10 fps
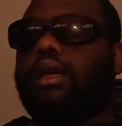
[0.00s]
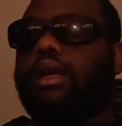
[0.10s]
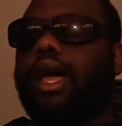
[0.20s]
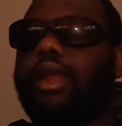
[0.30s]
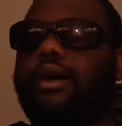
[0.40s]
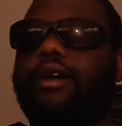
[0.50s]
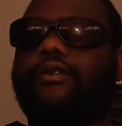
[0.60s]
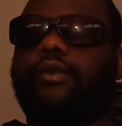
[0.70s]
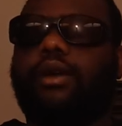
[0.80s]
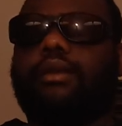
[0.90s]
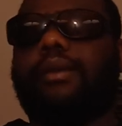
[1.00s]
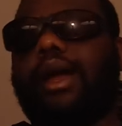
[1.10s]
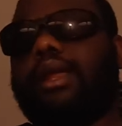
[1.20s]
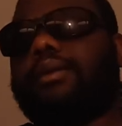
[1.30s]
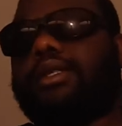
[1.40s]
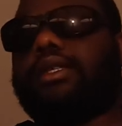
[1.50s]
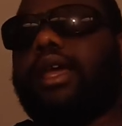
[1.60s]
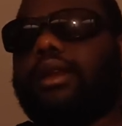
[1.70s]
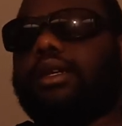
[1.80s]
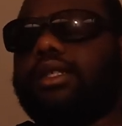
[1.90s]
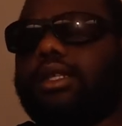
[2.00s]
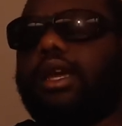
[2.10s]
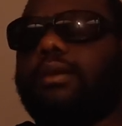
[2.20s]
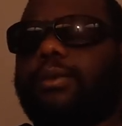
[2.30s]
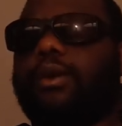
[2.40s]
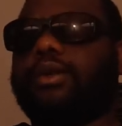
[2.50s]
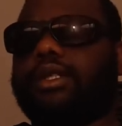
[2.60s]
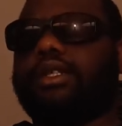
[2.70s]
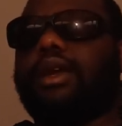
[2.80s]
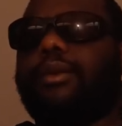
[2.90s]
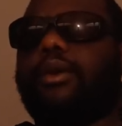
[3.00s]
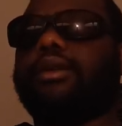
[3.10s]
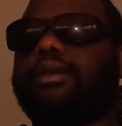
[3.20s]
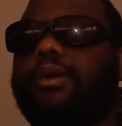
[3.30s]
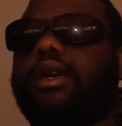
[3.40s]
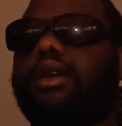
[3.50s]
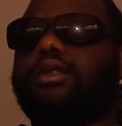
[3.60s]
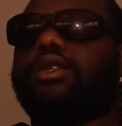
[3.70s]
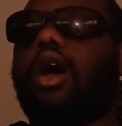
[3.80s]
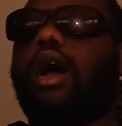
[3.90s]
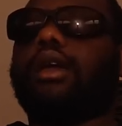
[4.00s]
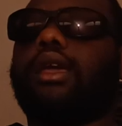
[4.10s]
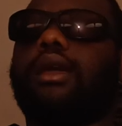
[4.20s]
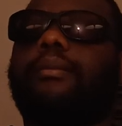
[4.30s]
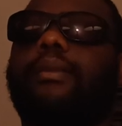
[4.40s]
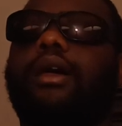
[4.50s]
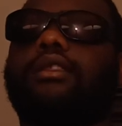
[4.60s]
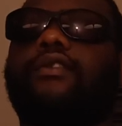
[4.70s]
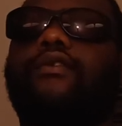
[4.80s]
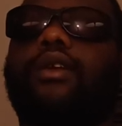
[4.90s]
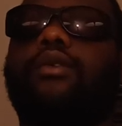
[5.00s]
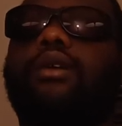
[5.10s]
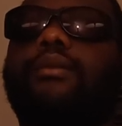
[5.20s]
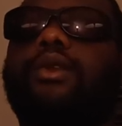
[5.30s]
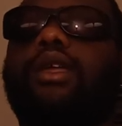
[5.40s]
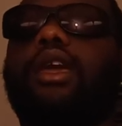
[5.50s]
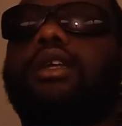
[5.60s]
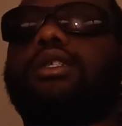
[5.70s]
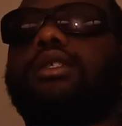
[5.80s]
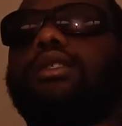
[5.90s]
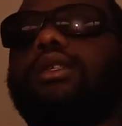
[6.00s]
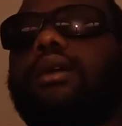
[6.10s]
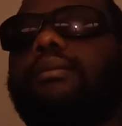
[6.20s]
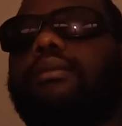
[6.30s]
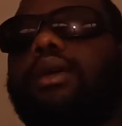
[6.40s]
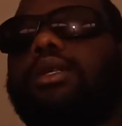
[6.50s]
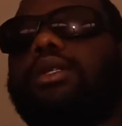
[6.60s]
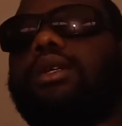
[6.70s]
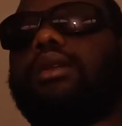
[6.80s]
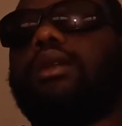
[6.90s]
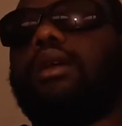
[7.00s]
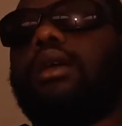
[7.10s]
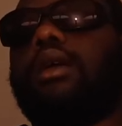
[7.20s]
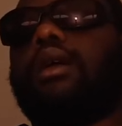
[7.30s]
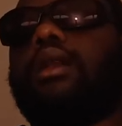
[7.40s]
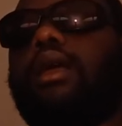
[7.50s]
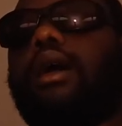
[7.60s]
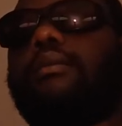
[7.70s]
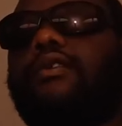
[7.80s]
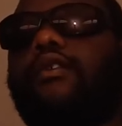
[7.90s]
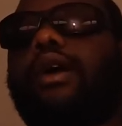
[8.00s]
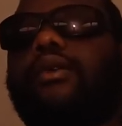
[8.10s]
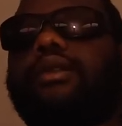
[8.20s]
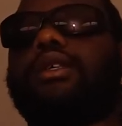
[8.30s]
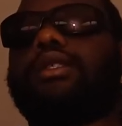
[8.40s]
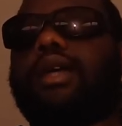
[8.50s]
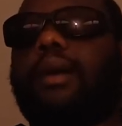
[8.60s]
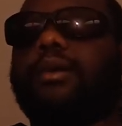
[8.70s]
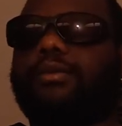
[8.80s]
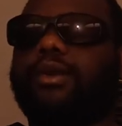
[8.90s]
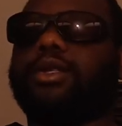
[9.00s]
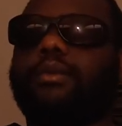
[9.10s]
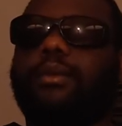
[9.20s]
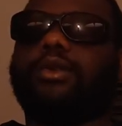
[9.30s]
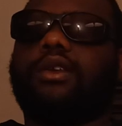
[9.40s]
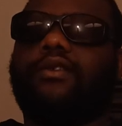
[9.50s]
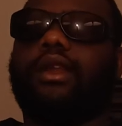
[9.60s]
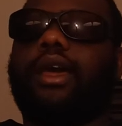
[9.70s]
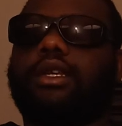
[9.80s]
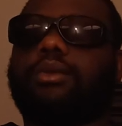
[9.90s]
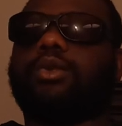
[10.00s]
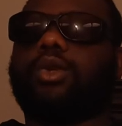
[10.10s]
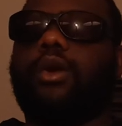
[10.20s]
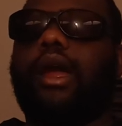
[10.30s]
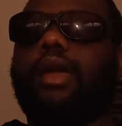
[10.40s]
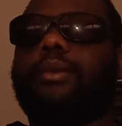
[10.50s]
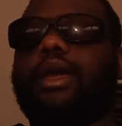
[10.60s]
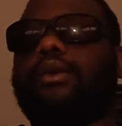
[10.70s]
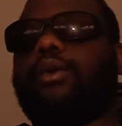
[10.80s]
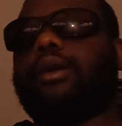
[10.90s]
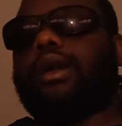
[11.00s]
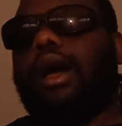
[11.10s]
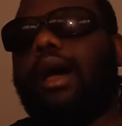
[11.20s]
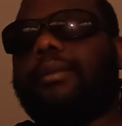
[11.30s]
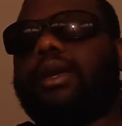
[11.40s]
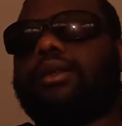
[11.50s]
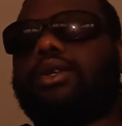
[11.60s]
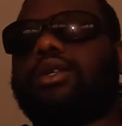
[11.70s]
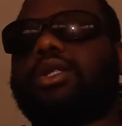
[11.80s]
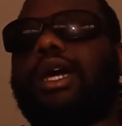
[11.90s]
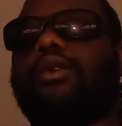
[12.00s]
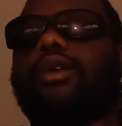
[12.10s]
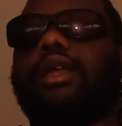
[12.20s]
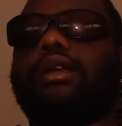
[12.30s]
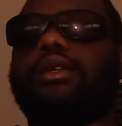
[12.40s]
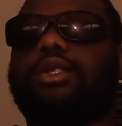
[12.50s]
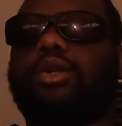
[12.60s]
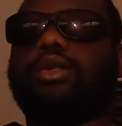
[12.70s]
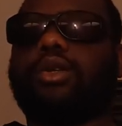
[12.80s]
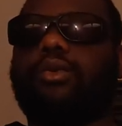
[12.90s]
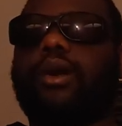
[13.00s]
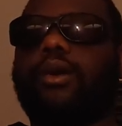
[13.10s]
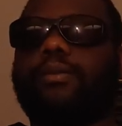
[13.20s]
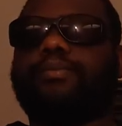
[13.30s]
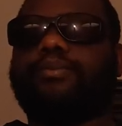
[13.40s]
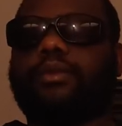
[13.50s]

Hello, everyone. My name is Stanley St. Rose, and today we're going to be talking about the Federal Communications Commission. Now, before I go into this topic, please remember to leave a like, subscribe, and or comment so that the channel can continue to grow.